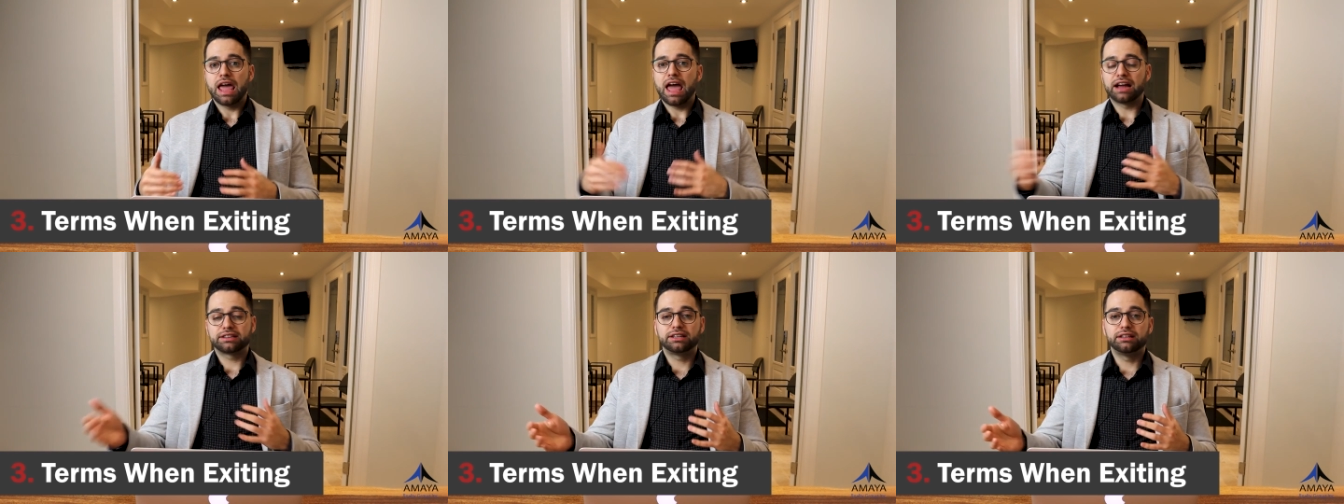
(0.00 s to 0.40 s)

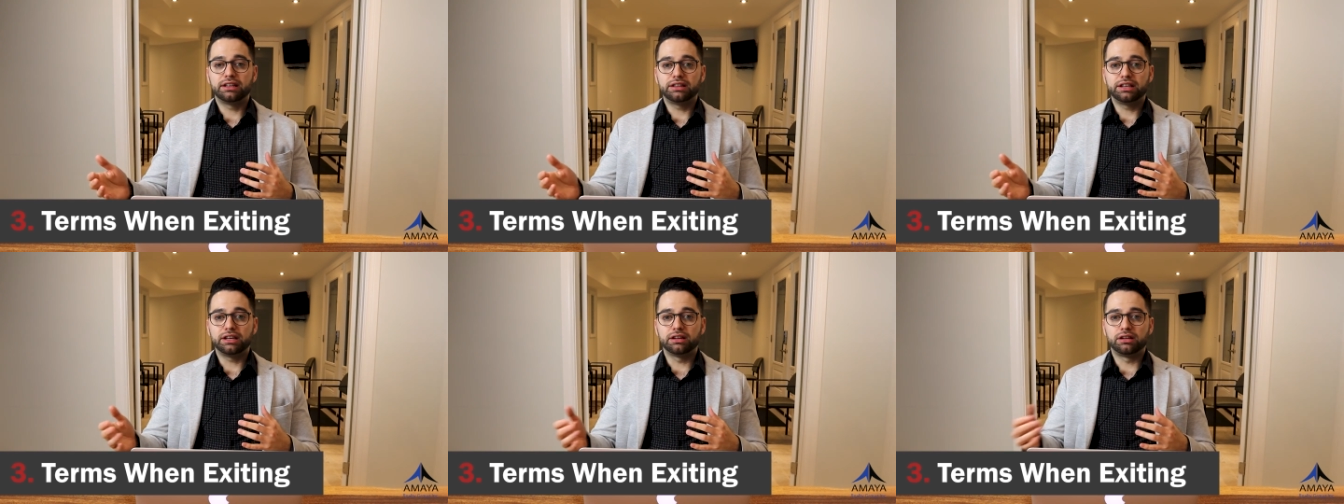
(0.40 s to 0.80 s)
exit the
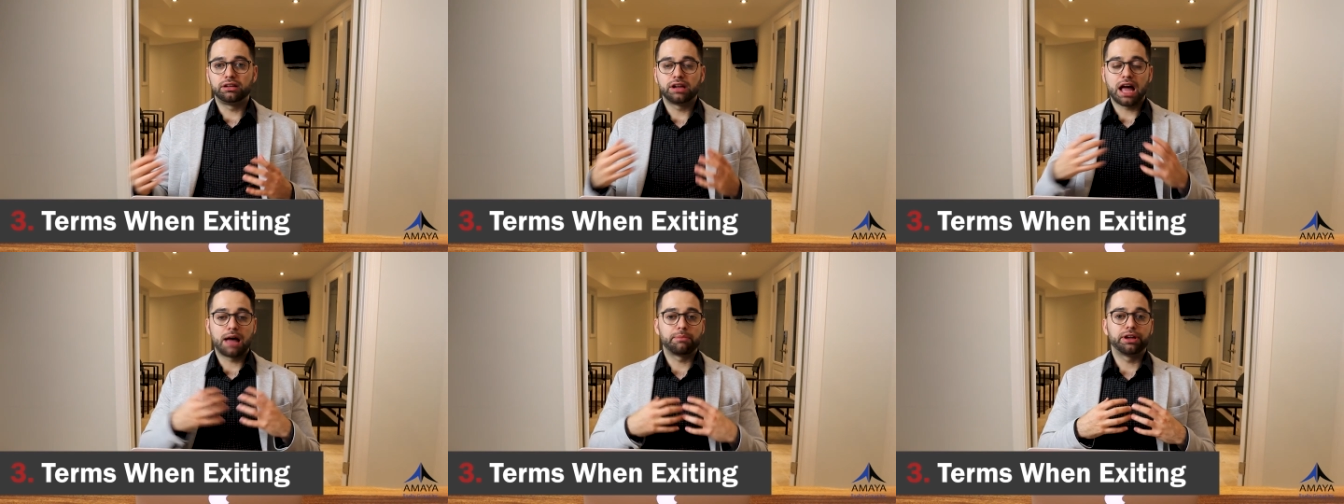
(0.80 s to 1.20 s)

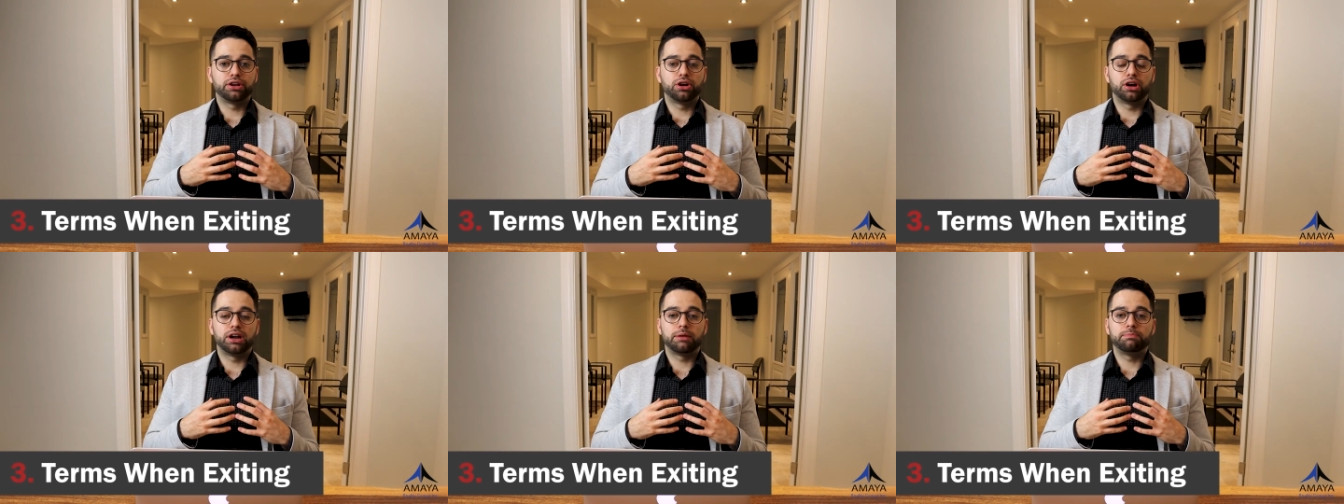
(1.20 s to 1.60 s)
deal, am I
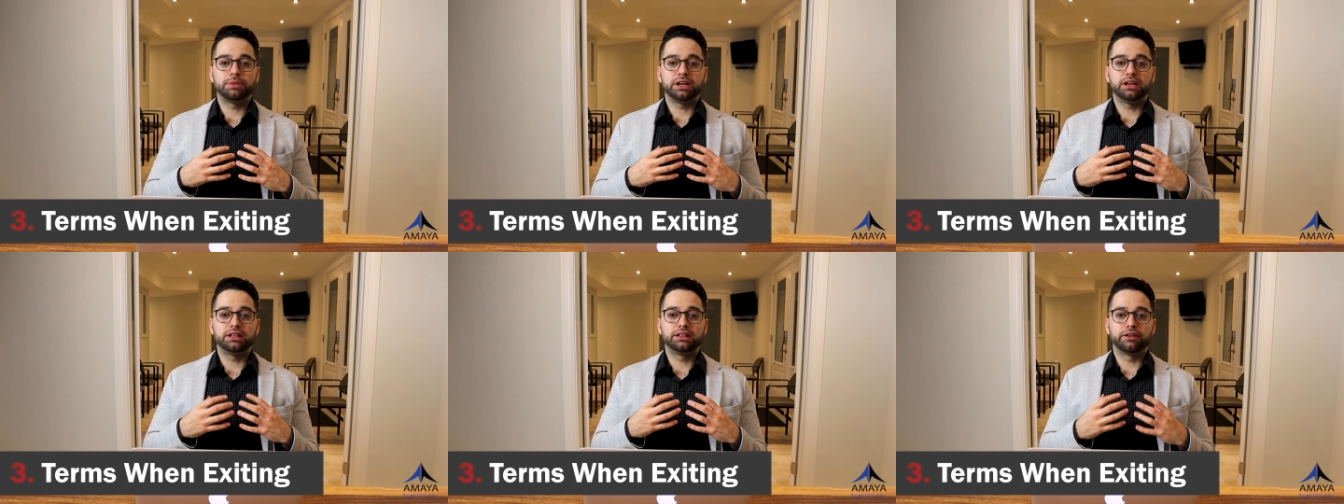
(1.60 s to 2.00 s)
gonna
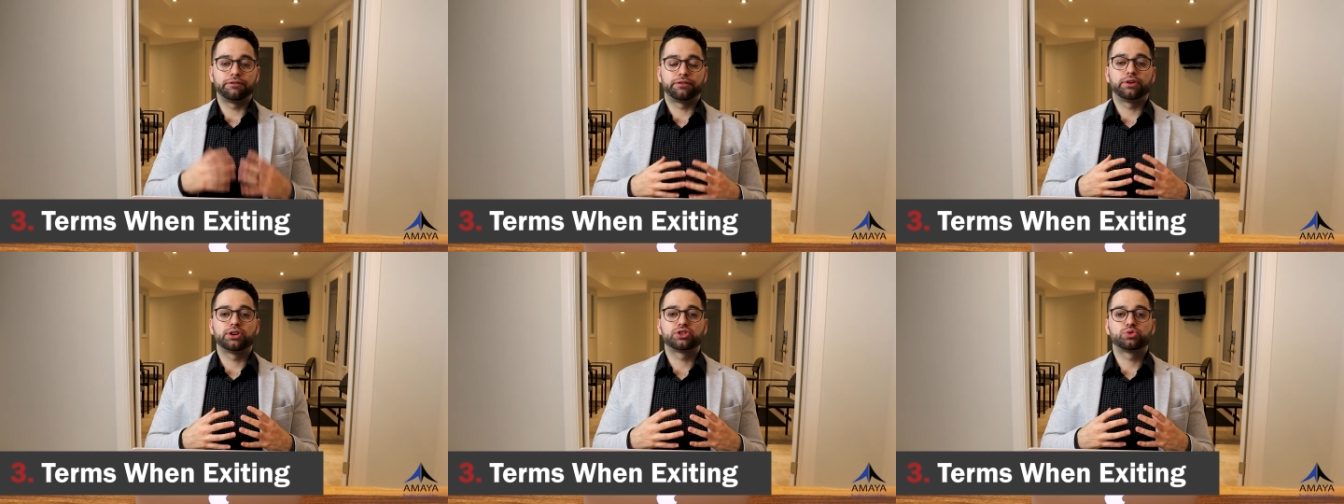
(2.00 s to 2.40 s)
be the
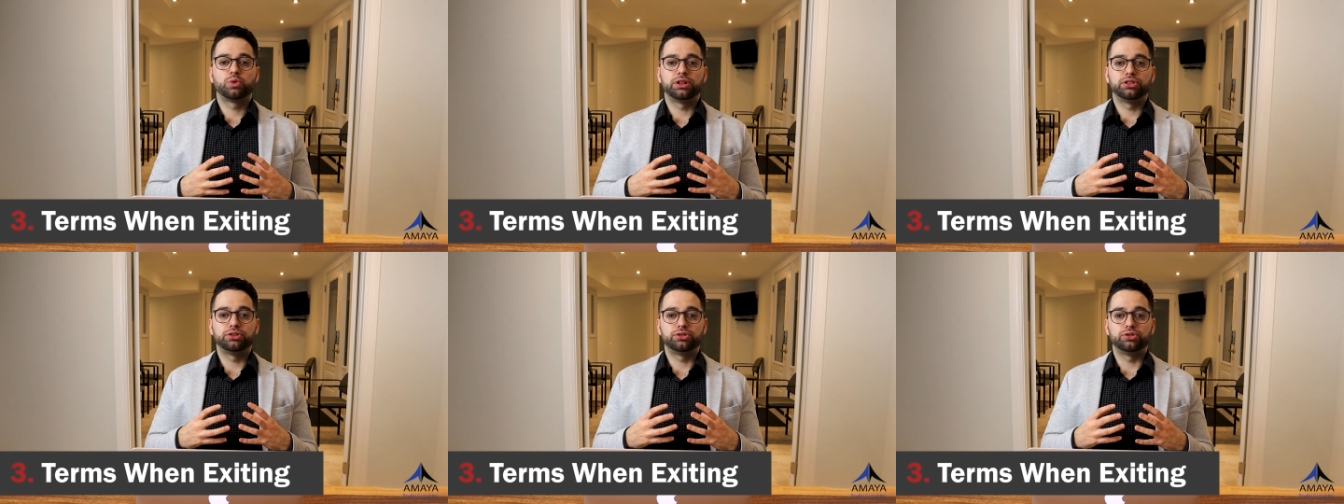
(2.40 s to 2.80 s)
first
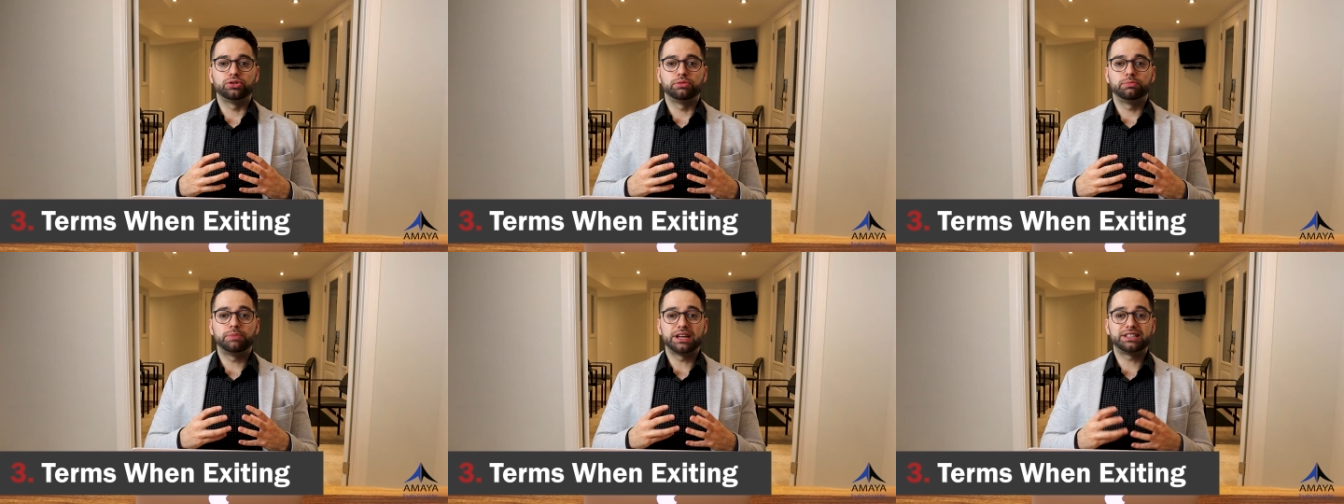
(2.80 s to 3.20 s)
one
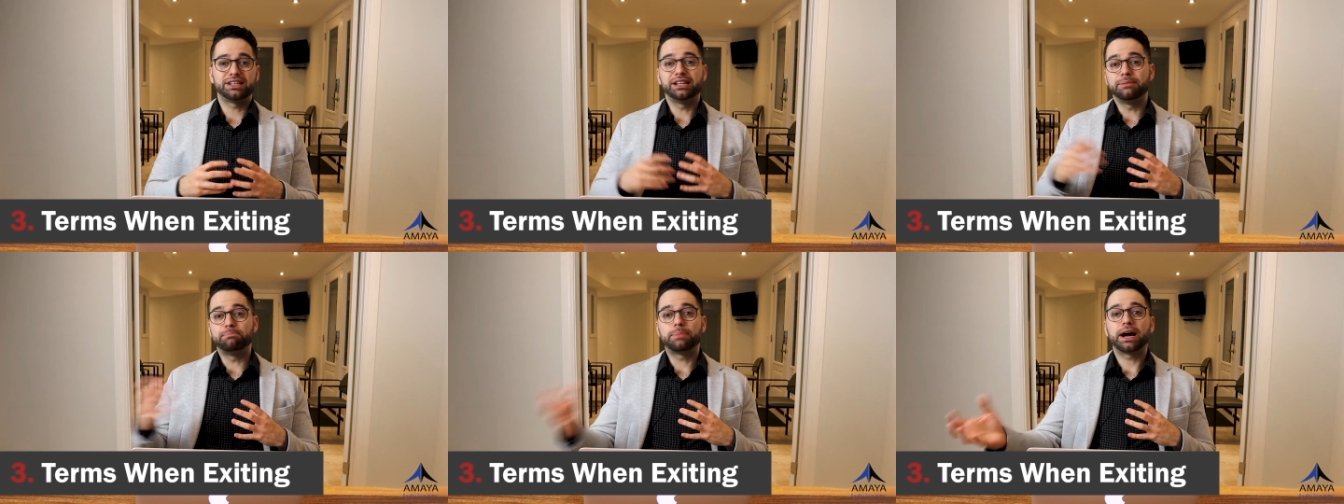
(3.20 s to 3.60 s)
to
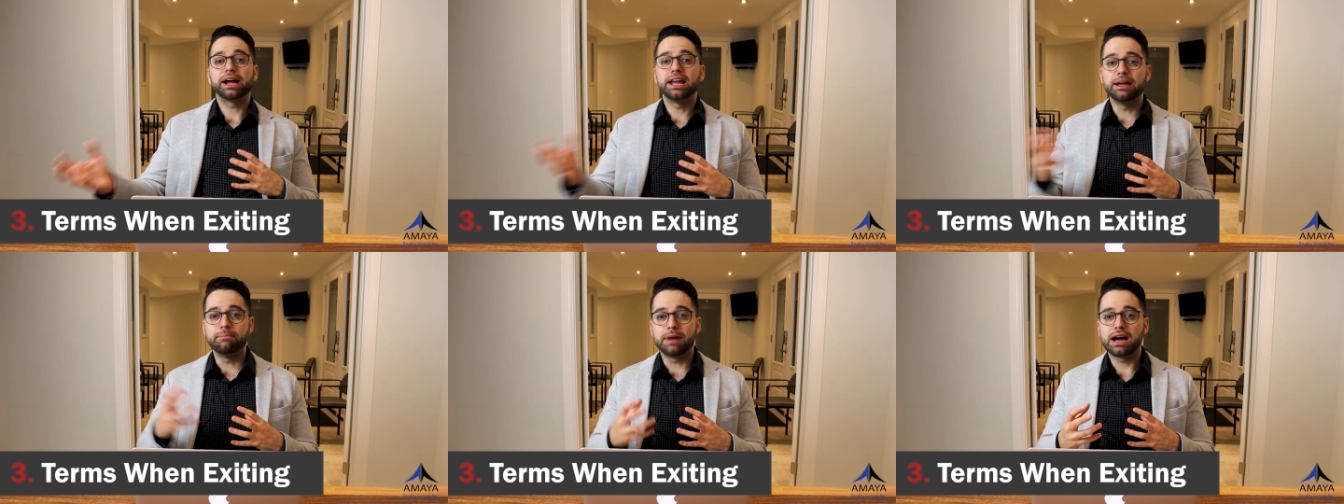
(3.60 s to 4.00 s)
basically buy
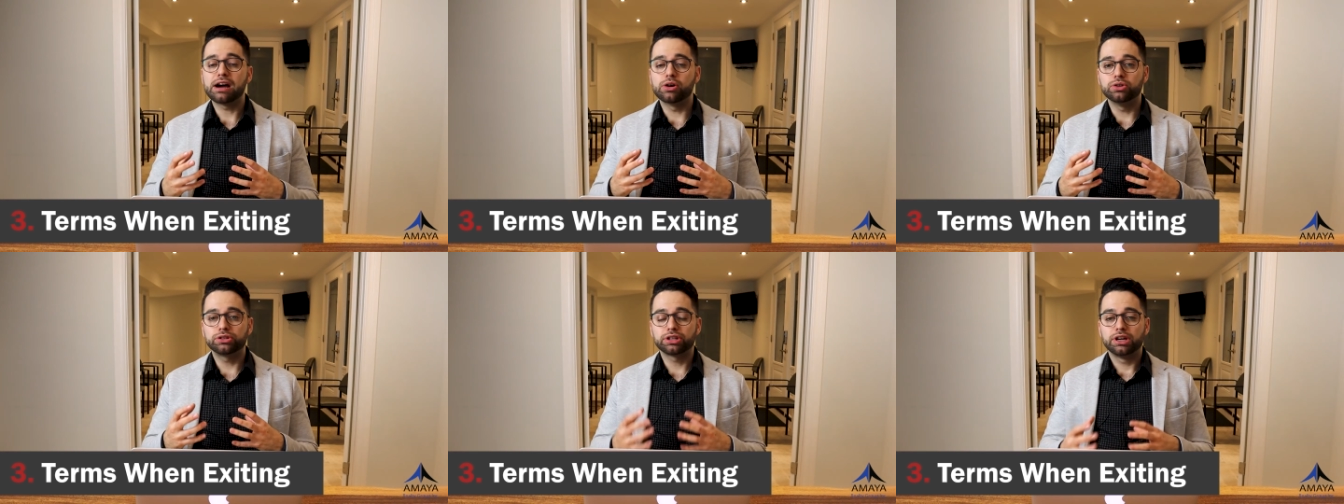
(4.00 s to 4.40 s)
him
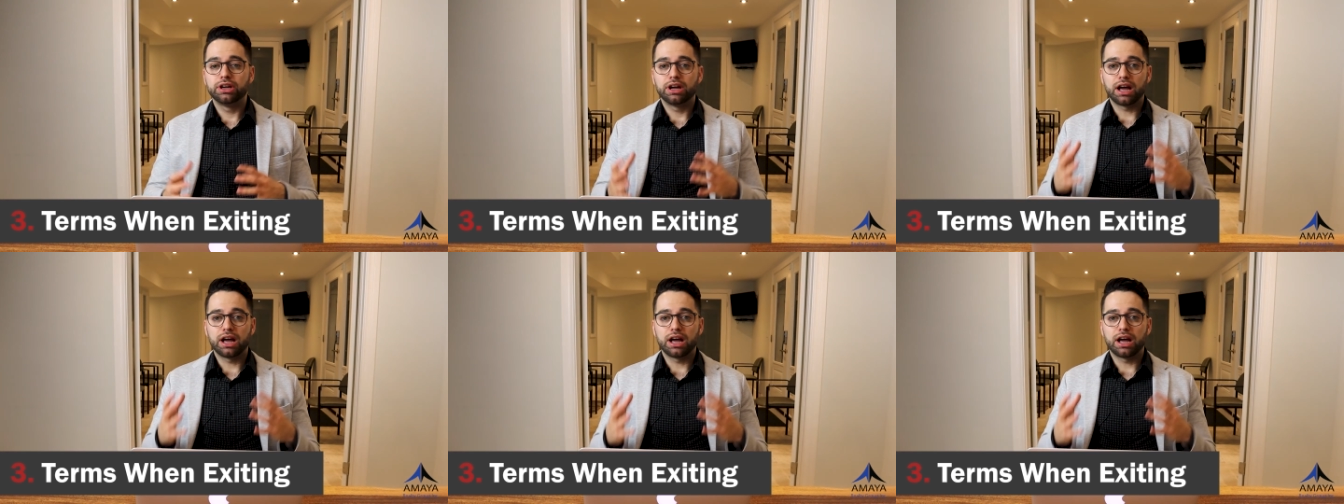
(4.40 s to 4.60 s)
out